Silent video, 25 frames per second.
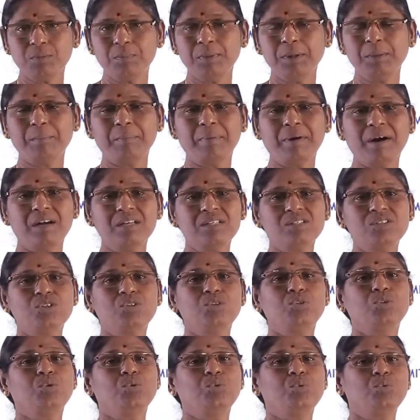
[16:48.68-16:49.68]
be
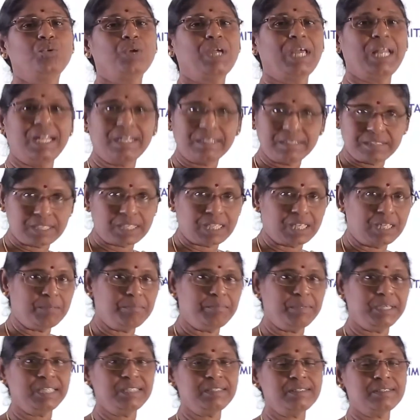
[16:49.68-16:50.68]
passed through electrical
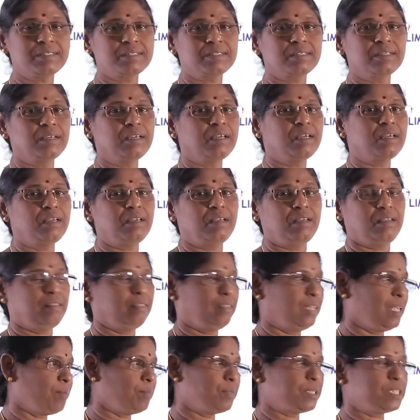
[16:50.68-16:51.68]
means,
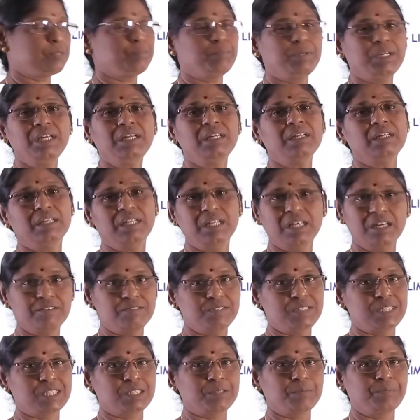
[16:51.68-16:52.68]
there must be
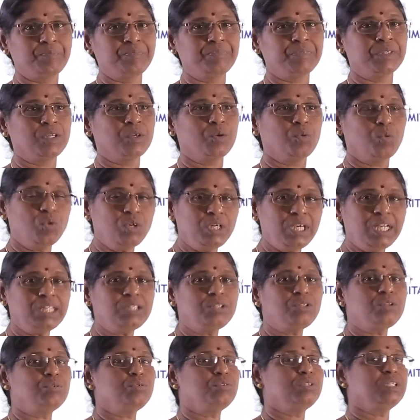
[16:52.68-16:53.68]
nerves.
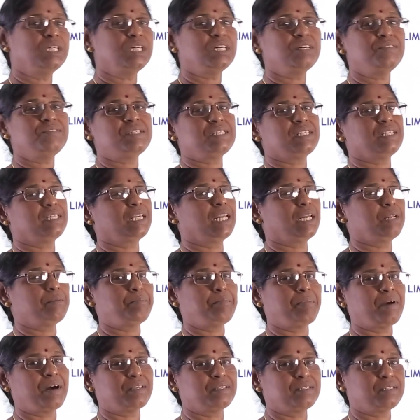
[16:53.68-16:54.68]
Only through nerves it can
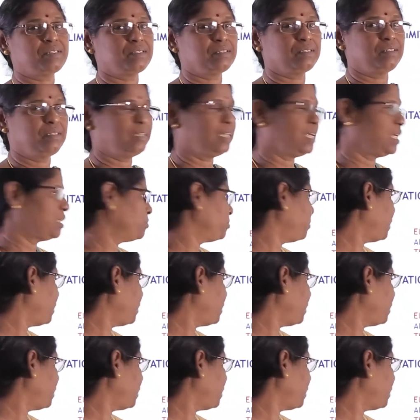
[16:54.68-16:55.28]
pass in that